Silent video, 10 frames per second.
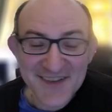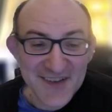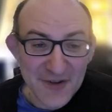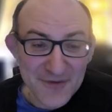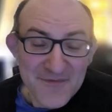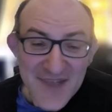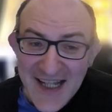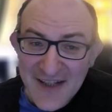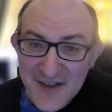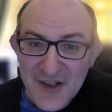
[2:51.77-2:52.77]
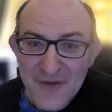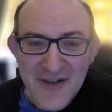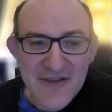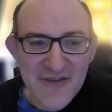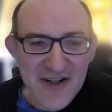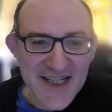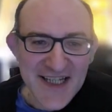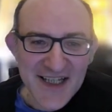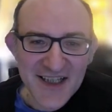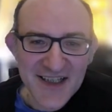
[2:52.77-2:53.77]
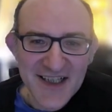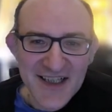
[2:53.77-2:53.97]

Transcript: So, yeah, you know, very, very